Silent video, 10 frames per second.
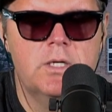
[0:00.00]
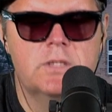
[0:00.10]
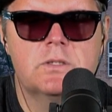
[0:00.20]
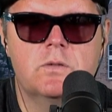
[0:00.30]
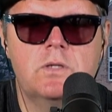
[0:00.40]

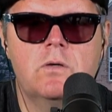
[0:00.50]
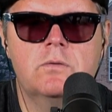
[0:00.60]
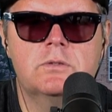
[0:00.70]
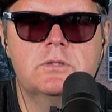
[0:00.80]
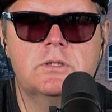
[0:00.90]
So
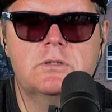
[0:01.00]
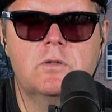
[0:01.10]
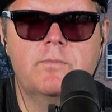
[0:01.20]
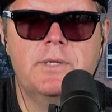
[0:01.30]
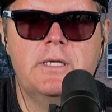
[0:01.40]

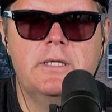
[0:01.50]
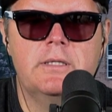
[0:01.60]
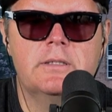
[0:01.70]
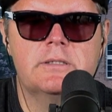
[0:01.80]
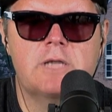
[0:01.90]
don't
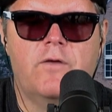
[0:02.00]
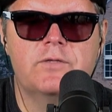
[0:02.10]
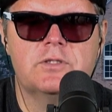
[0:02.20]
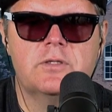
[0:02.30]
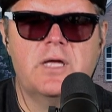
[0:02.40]
be
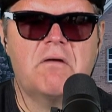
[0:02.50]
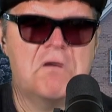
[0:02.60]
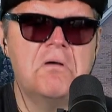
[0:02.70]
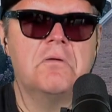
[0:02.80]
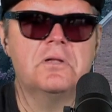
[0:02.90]
selfish and think,
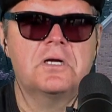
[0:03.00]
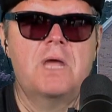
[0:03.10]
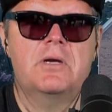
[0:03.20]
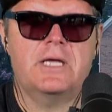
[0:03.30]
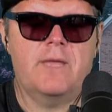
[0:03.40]
oh, well, they're
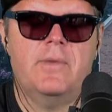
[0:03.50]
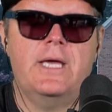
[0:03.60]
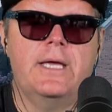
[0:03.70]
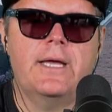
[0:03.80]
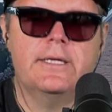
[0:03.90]
coming to get me.